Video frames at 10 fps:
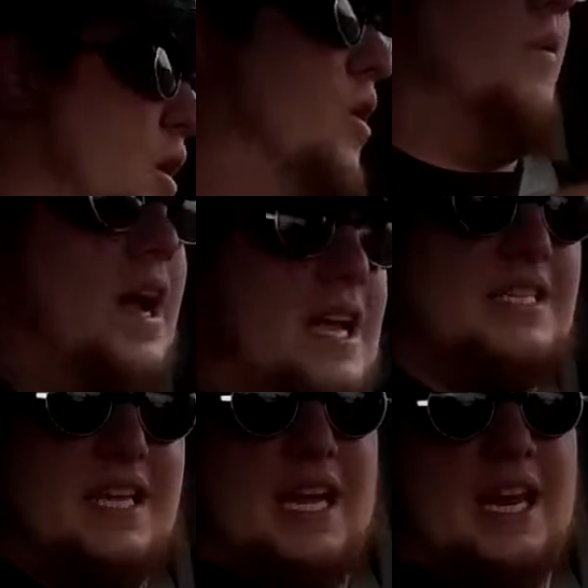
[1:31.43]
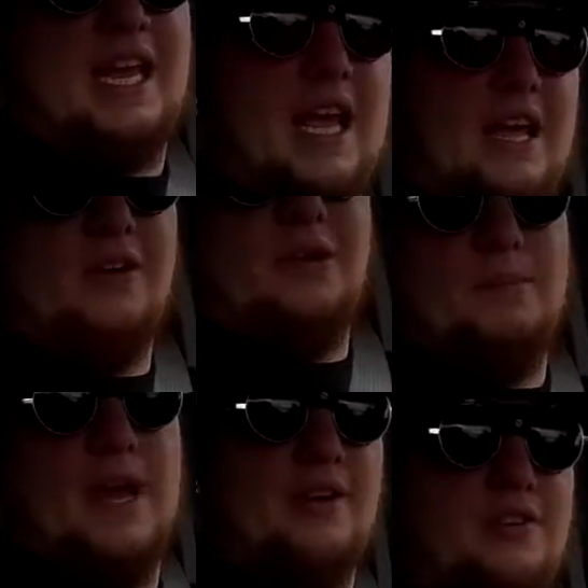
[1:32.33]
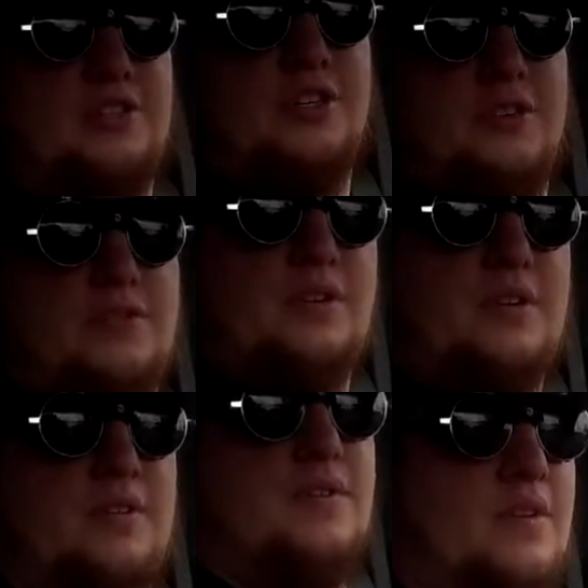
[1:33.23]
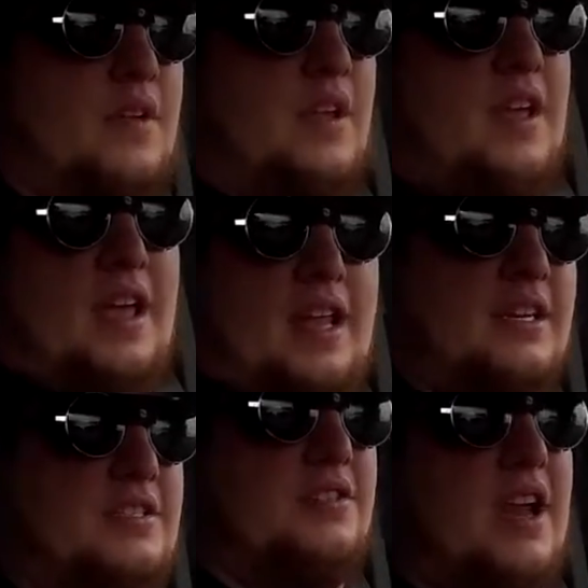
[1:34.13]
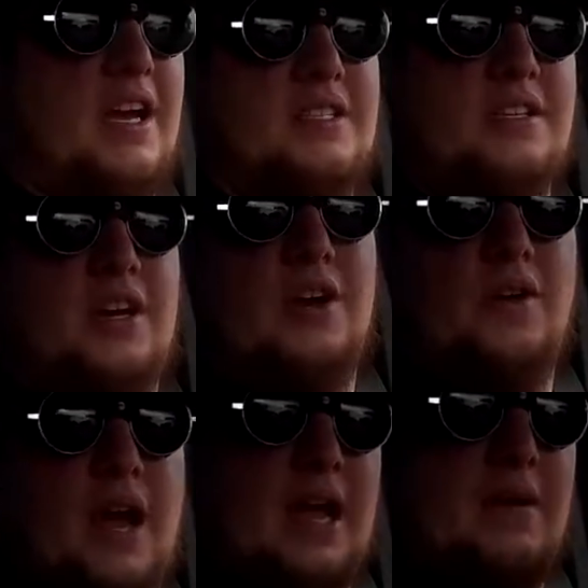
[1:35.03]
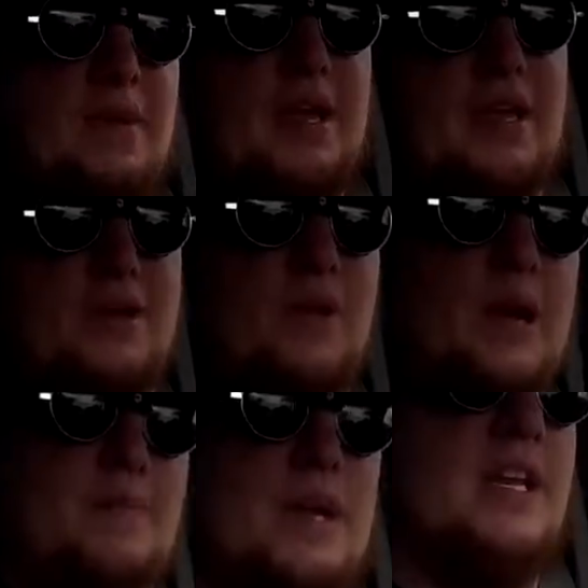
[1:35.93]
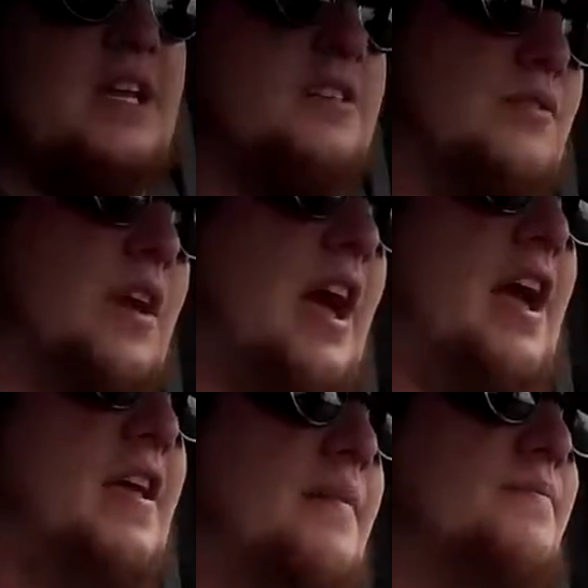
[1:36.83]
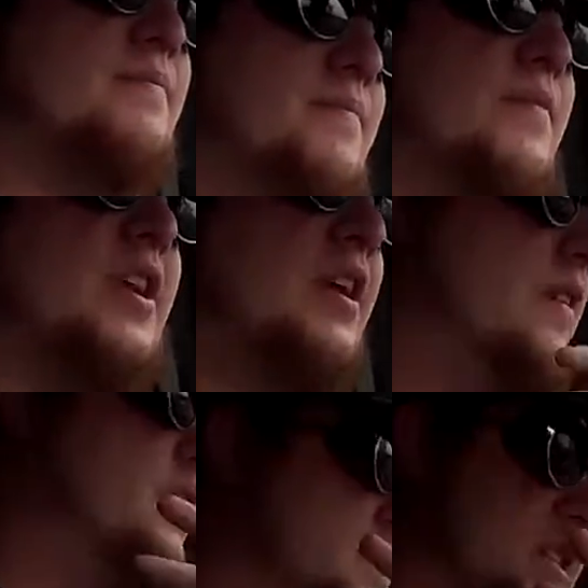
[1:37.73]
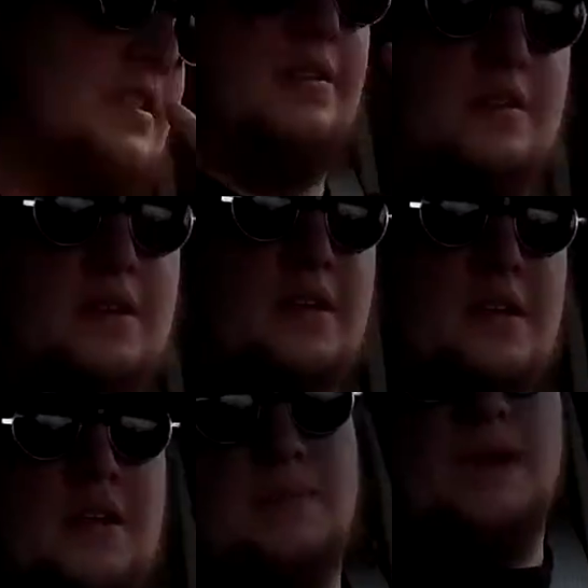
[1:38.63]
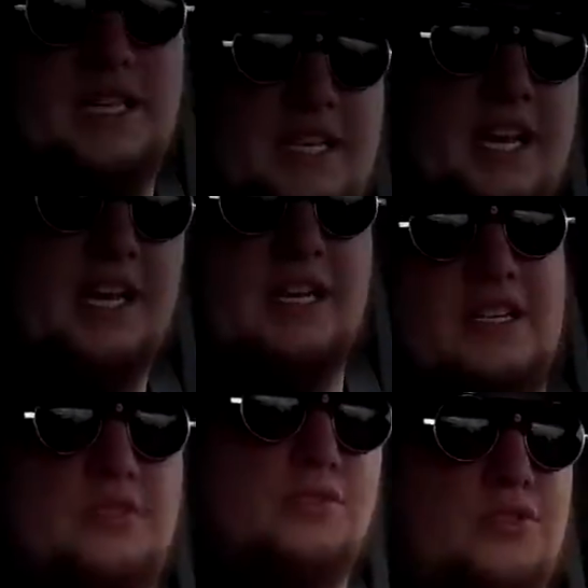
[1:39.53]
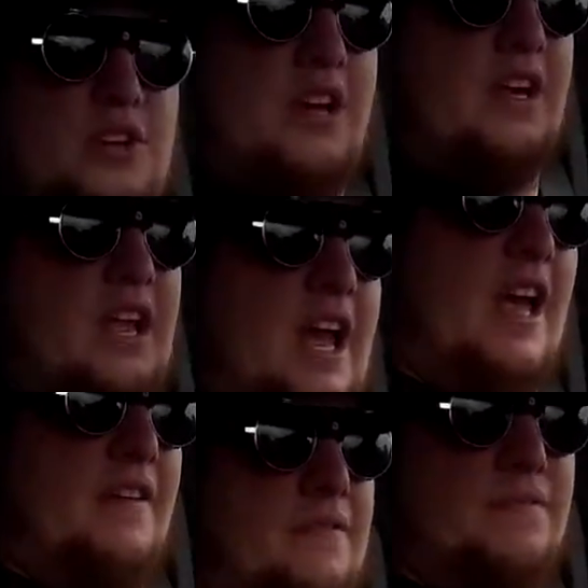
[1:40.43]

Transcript: why exactly I own a Powerstroke. And as you guys know, I'm quite a big diesel guy. This is my second diesel truck. I've